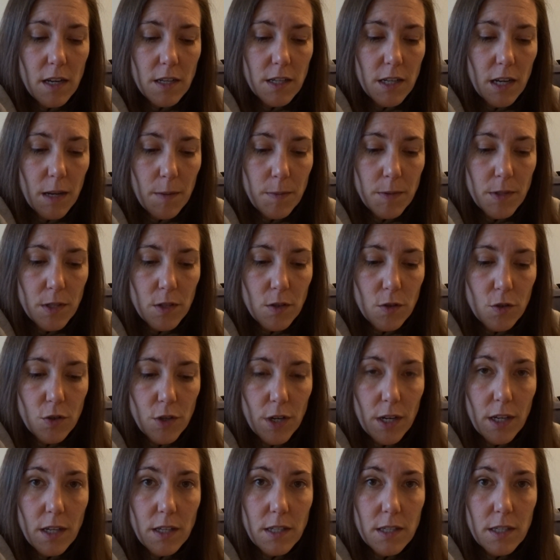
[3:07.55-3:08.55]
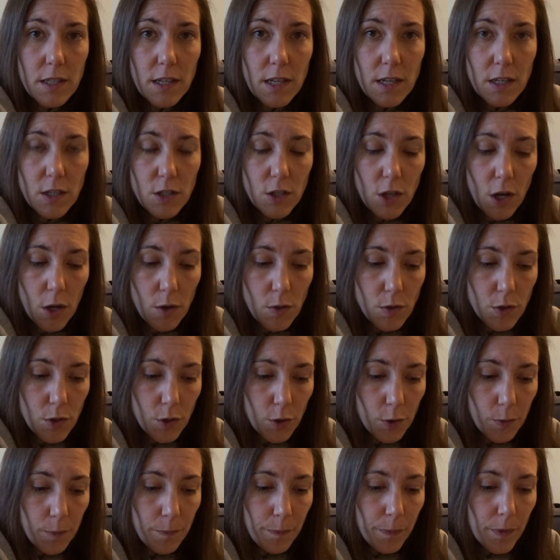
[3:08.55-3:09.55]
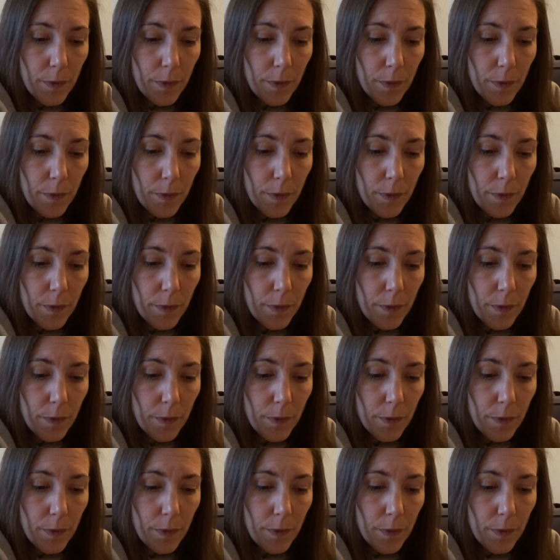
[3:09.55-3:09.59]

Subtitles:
tips and tricks in total.